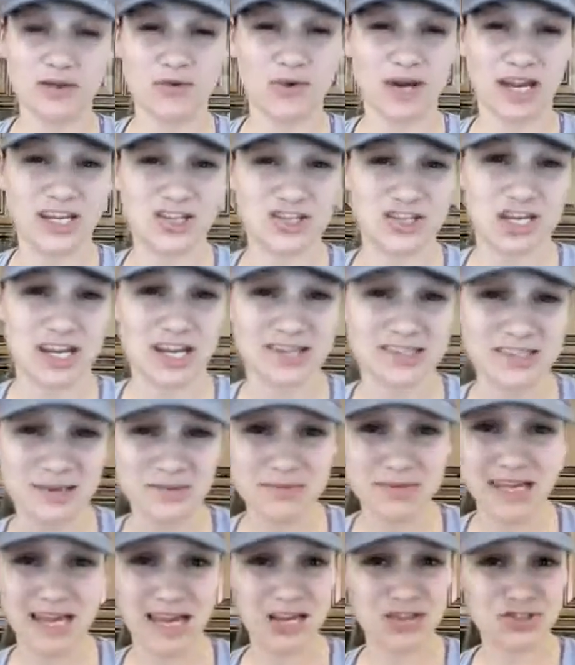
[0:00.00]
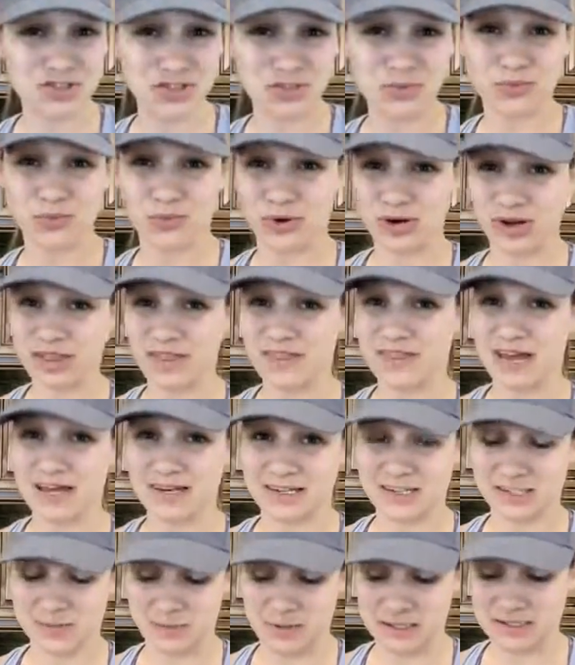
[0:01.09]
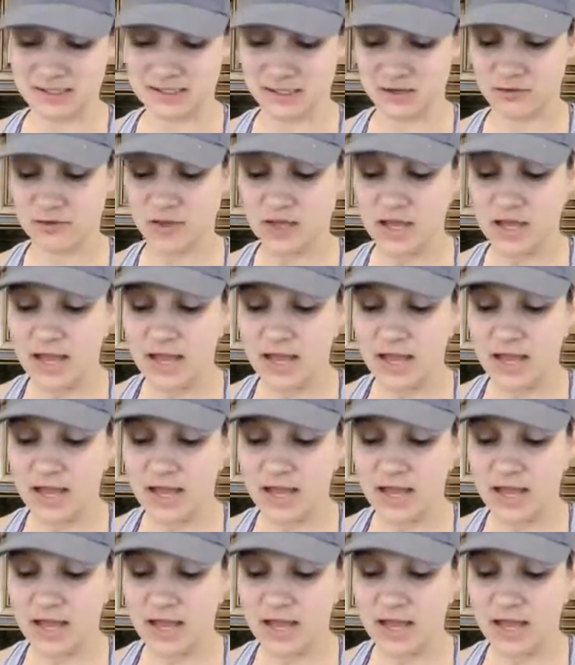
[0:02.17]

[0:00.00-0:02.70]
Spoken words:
and when I checked them, they actually weren't that expensive.